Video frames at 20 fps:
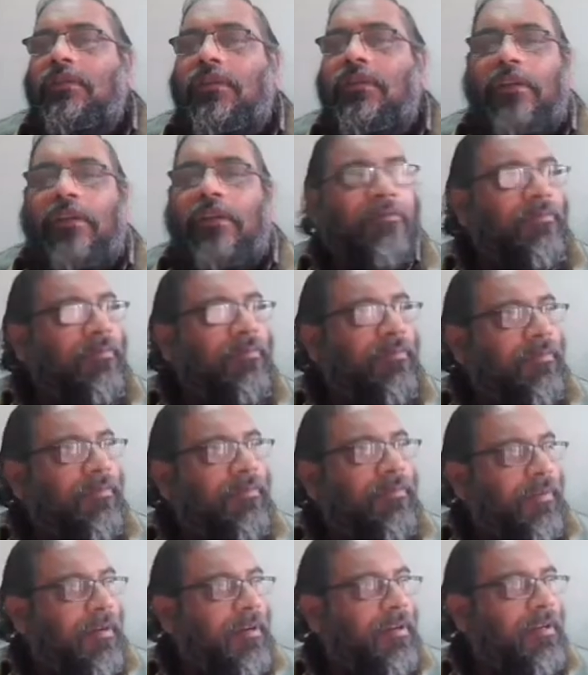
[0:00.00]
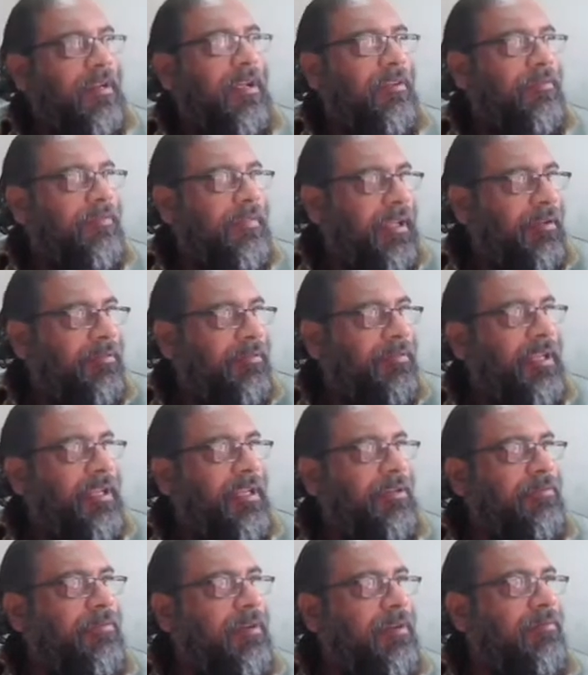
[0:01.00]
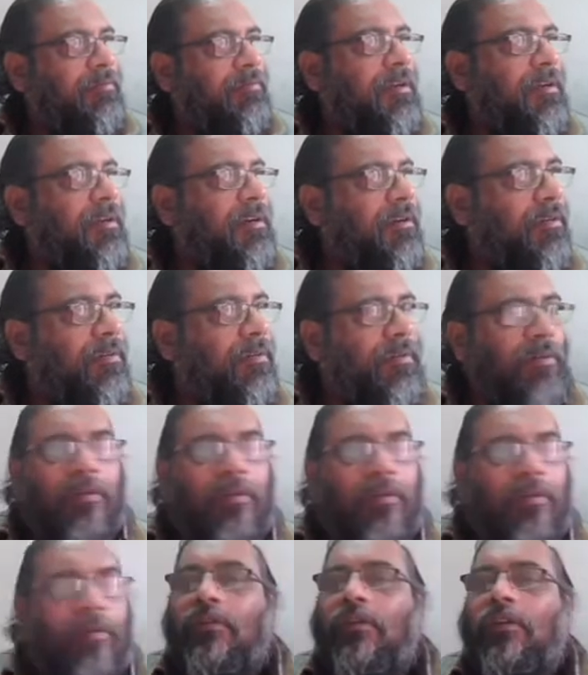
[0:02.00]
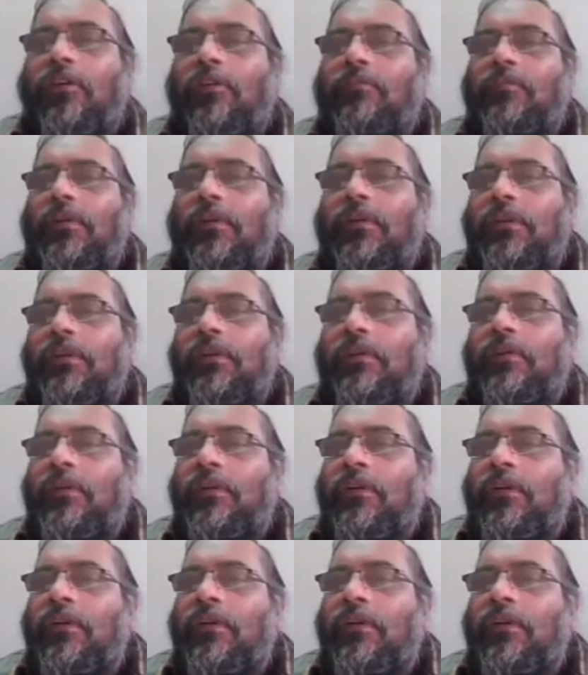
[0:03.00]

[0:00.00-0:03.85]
In one rack, we have several worker node or machine.